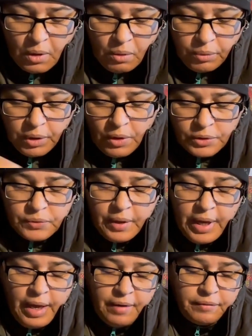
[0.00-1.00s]
We also
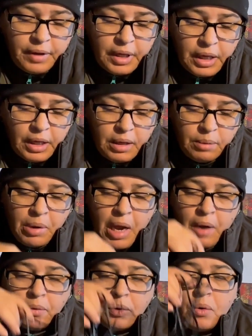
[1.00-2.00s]
have a
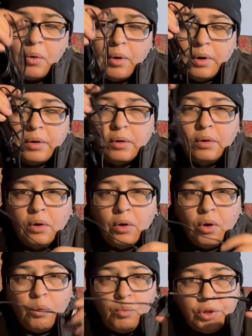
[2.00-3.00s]
power cord
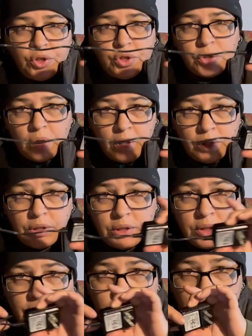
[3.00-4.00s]
which
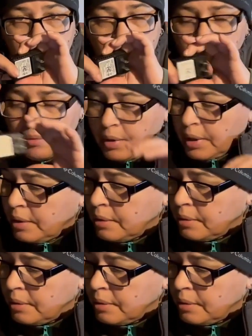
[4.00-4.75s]
charges the battery.